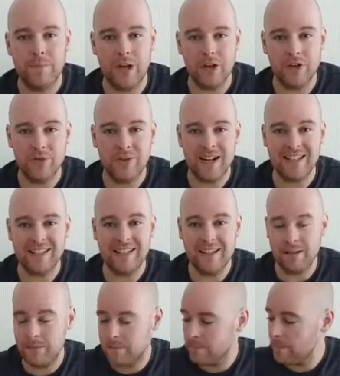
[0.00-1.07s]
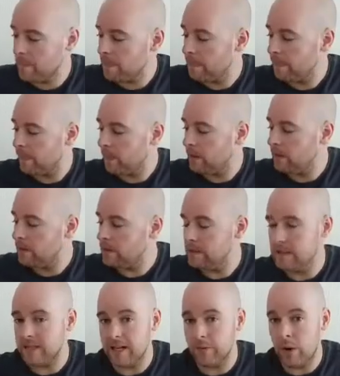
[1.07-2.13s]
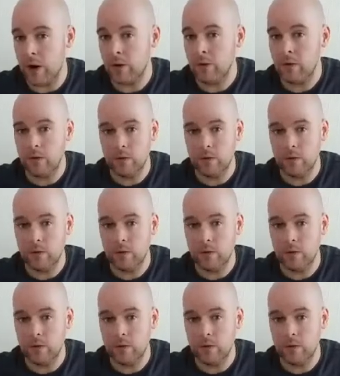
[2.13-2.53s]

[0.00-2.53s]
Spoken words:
Are you ready? 0. 0.